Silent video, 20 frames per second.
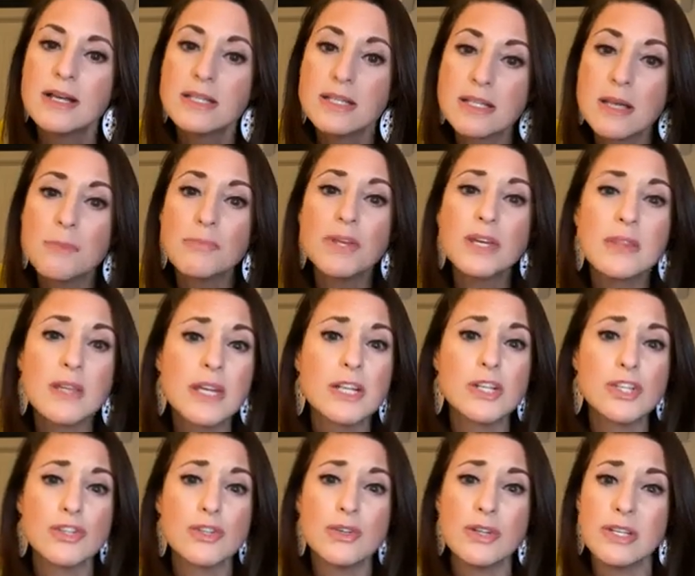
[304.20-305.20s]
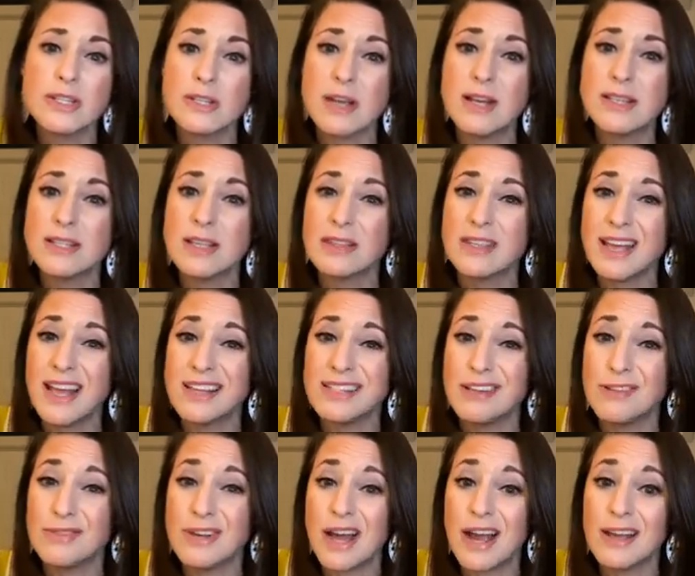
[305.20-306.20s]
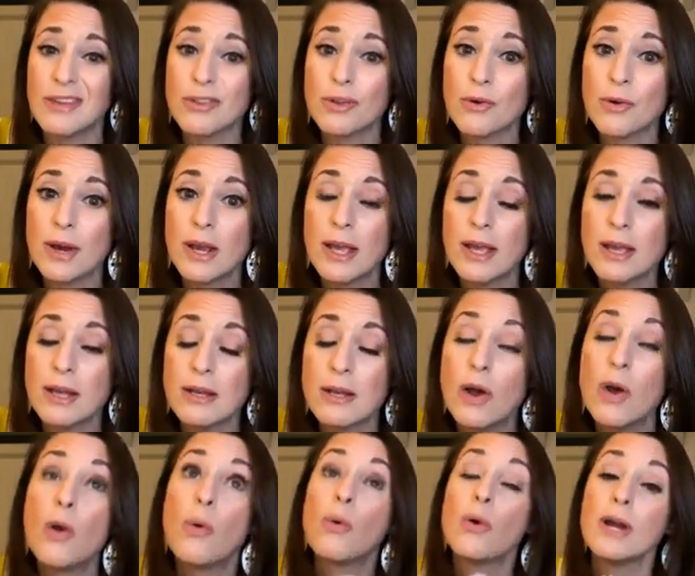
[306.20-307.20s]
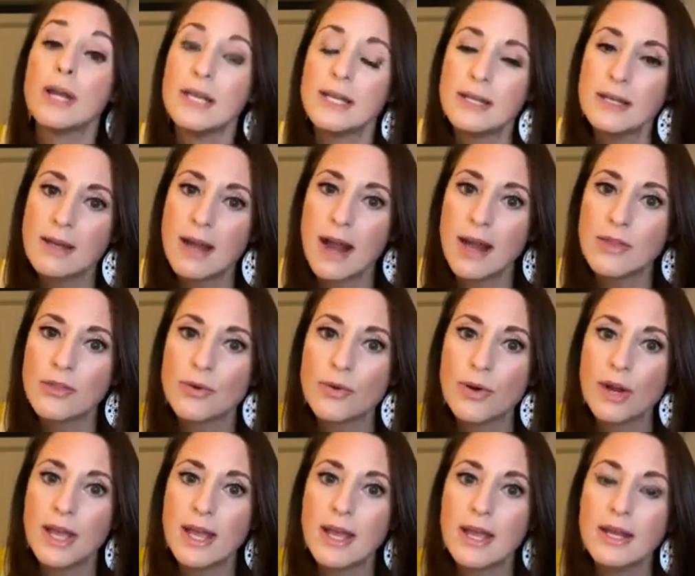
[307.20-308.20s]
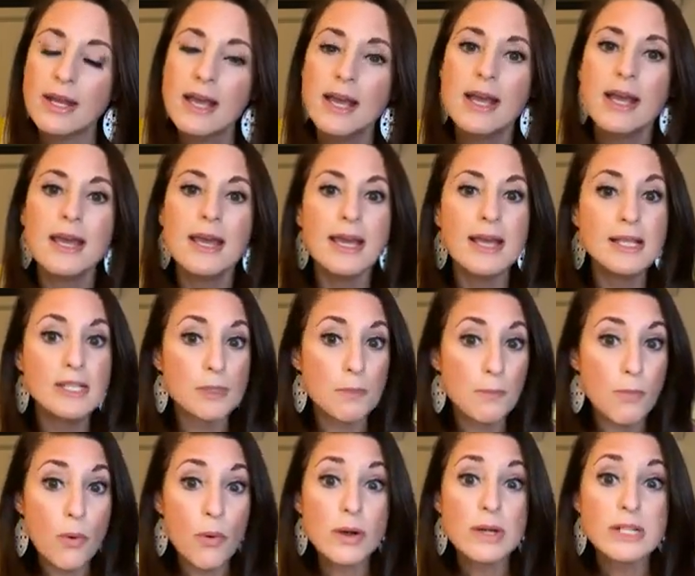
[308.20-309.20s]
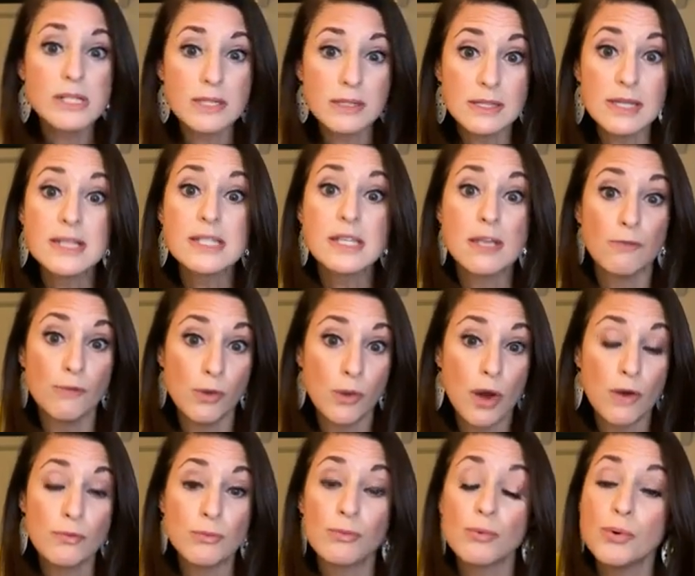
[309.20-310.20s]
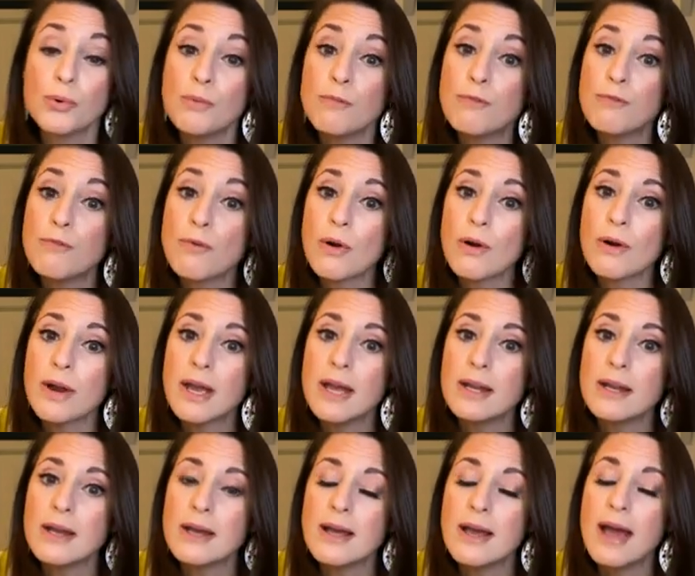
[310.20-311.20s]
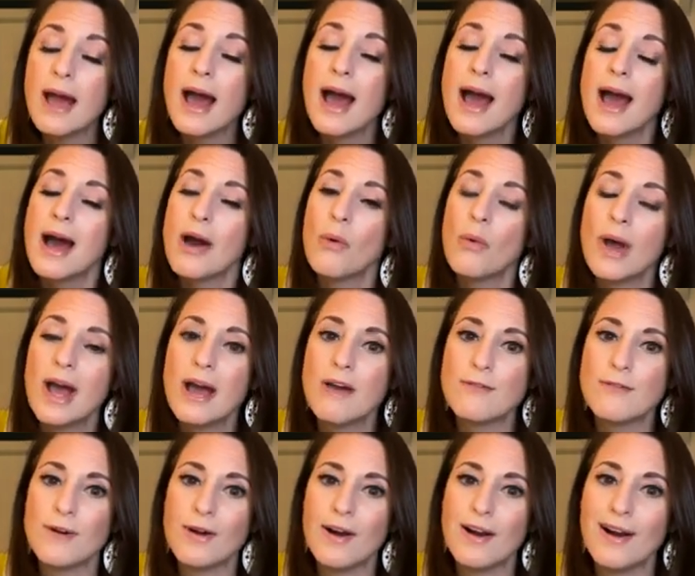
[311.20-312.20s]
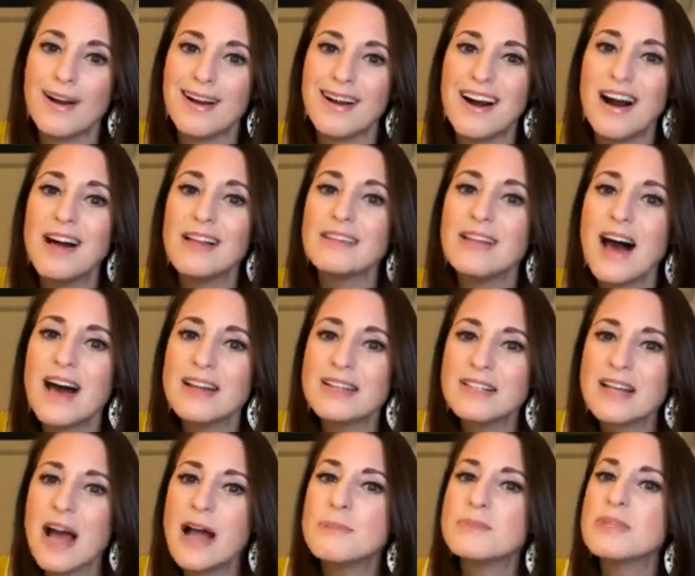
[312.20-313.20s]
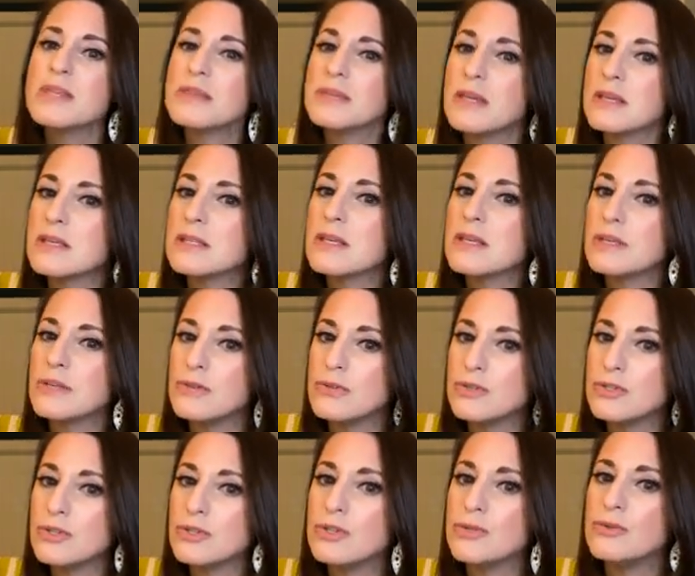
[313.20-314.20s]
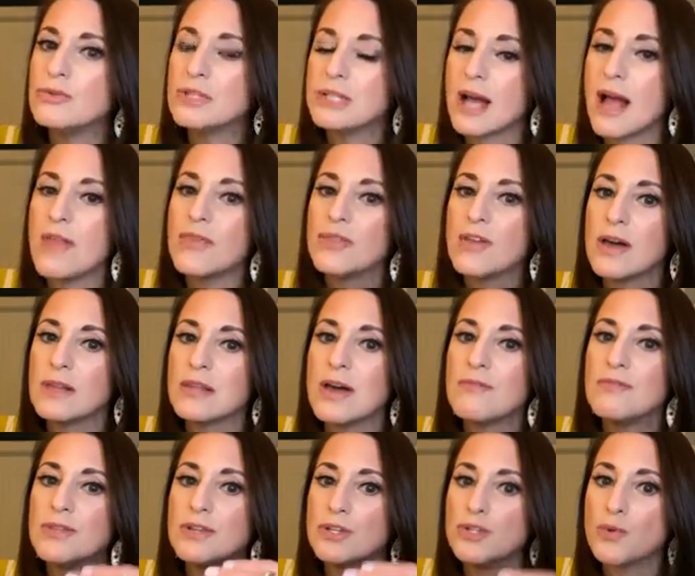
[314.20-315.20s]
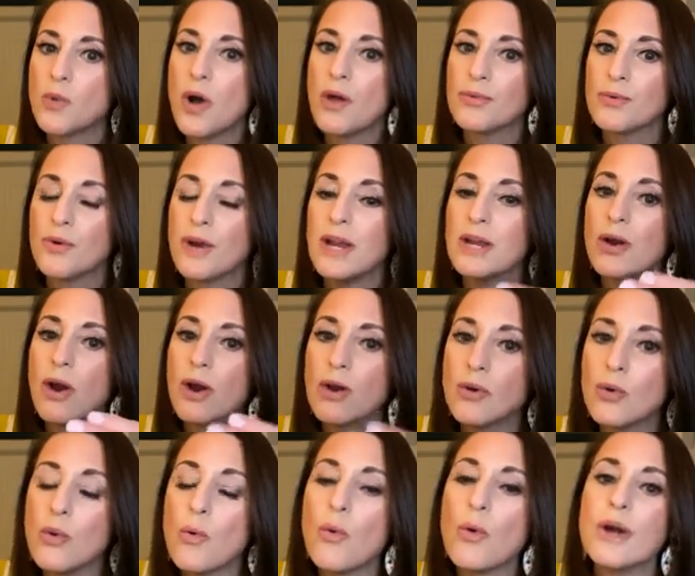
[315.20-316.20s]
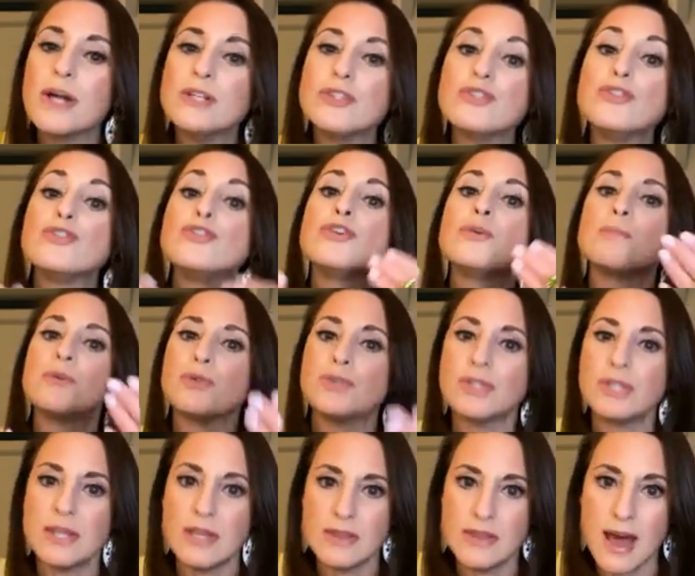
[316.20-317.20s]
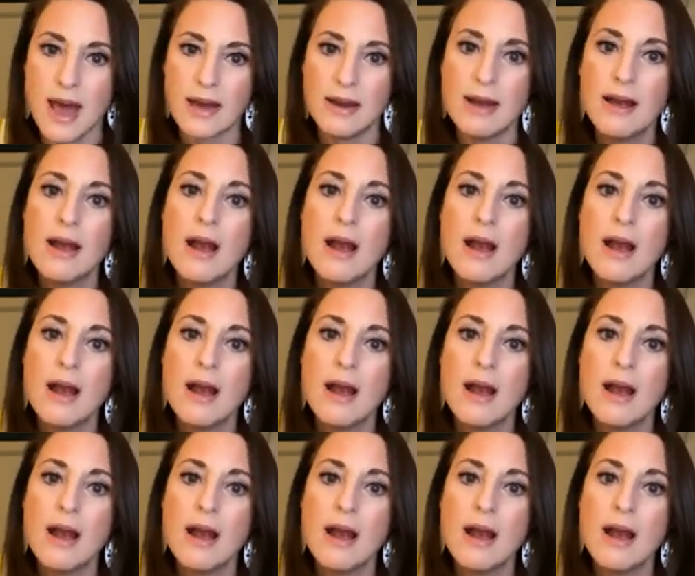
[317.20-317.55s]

Something that a student does at the end of 9th grade or in 9th grade, it's important to list if you have room for it. However, a lot of times the things that you do 10th, 11th, and 12th grade are going to supersede that,